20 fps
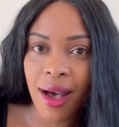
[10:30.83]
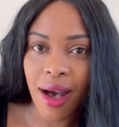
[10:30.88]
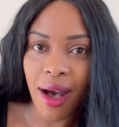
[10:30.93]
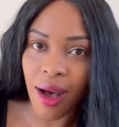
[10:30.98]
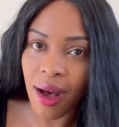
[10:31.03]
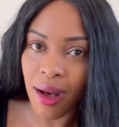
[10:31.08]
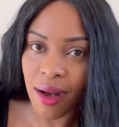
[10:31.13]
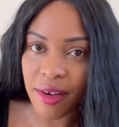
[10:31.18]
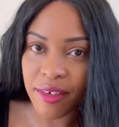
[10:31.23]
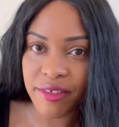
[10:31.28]

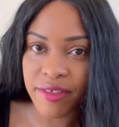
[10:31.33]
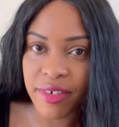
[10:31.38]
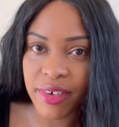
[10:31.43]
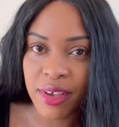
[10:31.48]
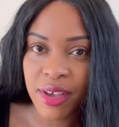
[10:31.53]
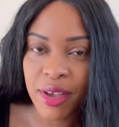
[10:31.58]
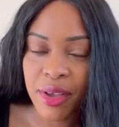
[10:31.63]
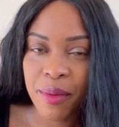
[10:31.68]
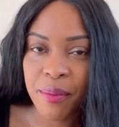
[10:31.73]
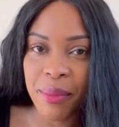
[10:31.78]
of
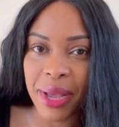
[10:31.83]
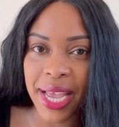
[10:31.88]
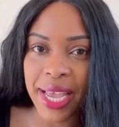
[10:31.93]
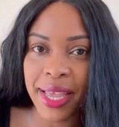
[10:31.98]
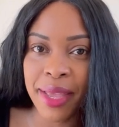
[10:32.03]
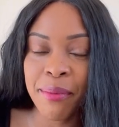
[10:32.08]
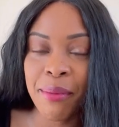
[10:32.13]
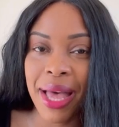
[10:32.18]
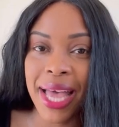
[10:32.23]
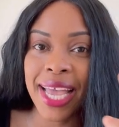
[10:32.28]

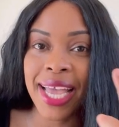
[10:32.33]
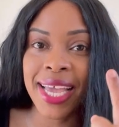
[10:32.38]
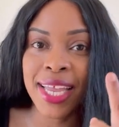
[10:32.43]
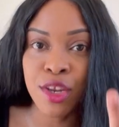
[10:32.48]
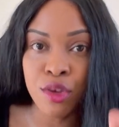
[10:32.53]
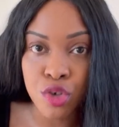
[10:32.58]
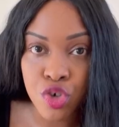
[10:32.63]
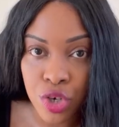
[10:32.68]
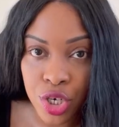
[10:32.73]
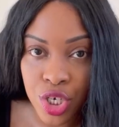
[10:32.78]
my
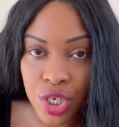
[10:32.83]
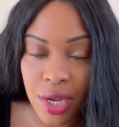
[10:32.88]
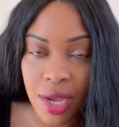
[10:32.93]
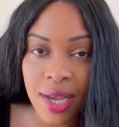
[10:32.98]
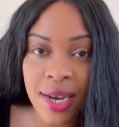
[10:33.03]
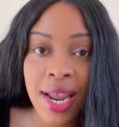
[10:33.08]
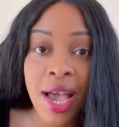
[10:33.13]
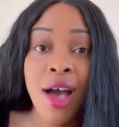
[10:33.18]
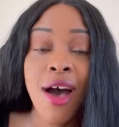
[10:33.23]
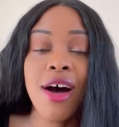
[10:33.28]
nutrition,